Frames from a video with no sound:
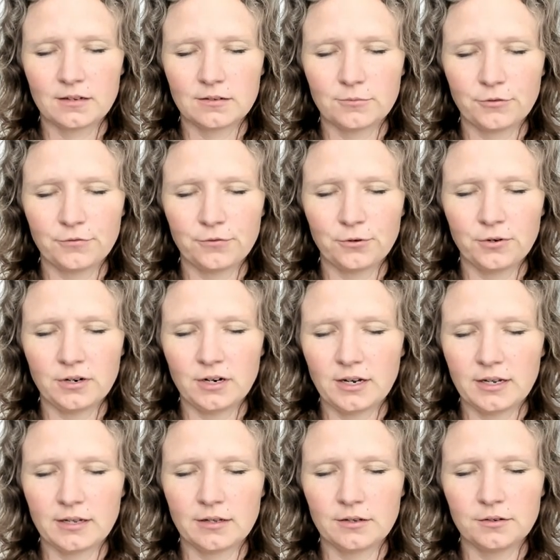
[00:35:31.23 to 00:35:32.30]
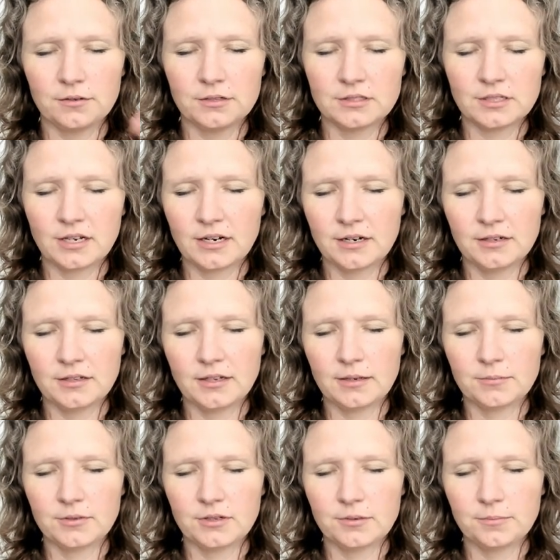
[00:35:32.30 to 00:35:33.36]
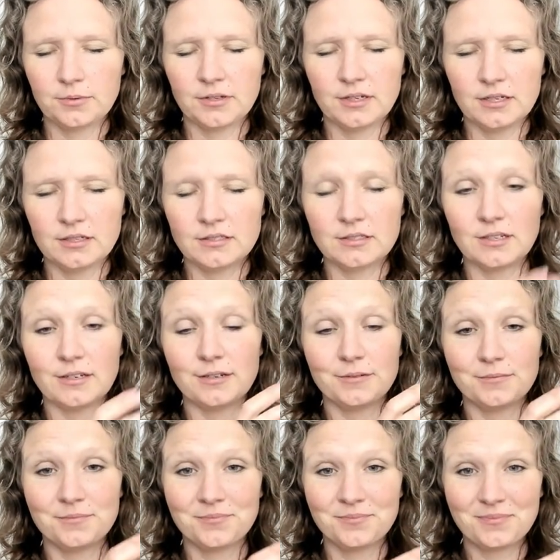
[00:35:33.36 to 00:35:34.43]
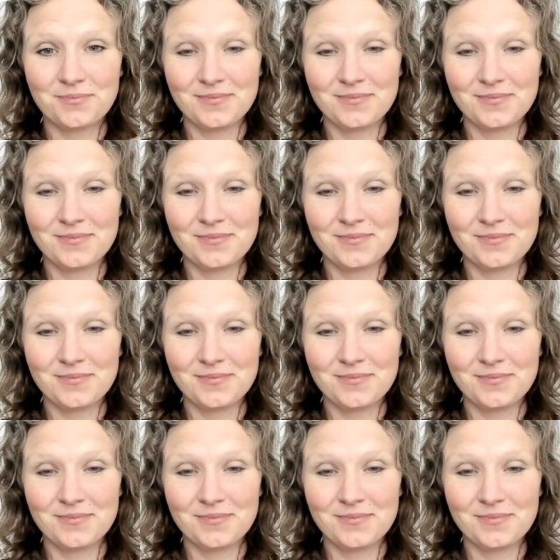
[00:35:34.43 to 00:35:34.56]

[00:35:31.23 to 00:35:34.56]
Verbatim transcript: Before I go entirely, I'm gonna play some